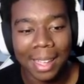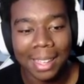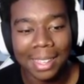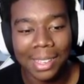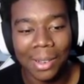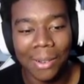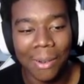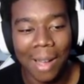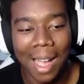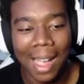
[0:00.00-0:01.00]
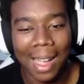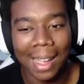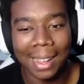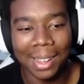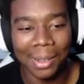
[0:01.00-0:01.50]
Yo,
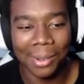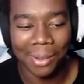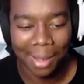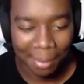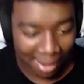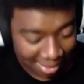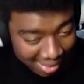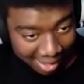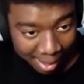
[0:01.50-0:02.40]
I... Yo, I'm not gonna lie.